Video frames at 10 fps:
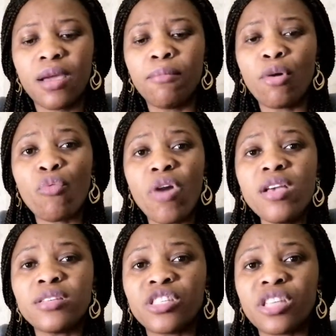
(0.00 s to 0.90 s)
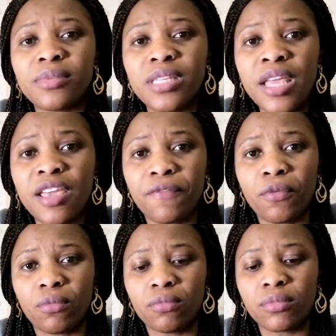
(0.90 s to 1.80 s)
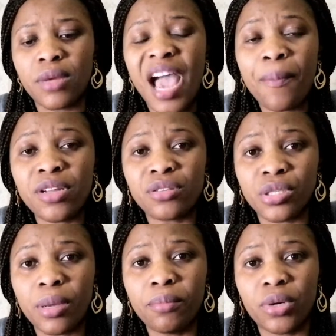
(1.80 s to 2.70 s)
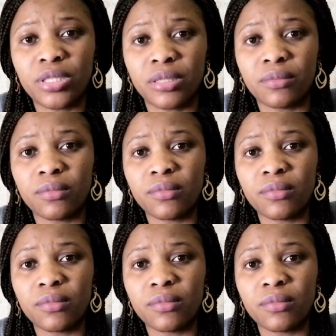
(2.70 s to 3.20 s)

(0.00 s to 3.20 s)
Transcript: But when you see something evil happening to somebody,